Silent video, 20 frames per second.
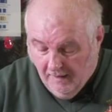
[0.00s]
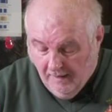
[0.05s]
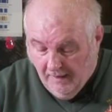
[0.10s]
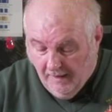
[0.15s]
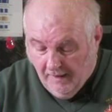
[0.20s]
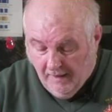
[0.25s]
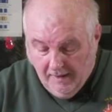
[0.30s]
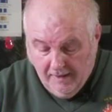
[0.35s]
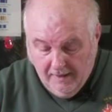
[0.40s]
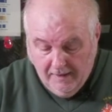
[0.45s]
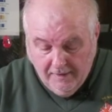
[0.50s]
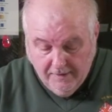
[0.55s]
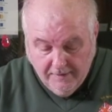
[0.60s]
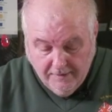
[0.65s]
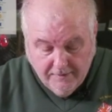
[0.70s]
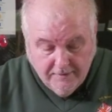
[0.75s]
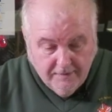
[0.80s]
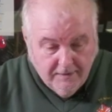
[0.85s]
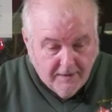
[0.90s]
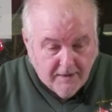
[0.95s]

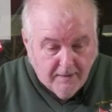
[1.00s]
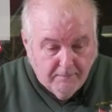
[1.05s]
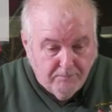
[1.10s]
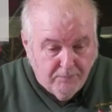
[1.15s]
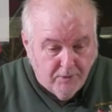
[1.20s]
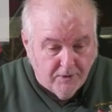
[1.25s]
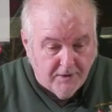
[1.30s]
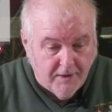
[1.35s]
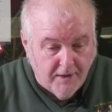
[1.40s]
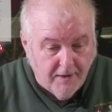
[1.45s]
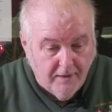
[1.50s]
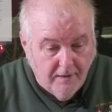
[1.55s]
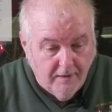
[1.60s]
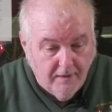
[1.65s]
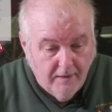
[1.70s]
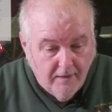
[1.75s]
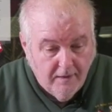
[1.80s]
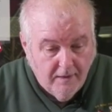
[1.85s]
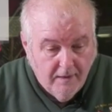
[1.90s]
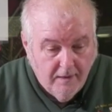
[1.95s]
and he can put
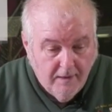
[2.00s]
in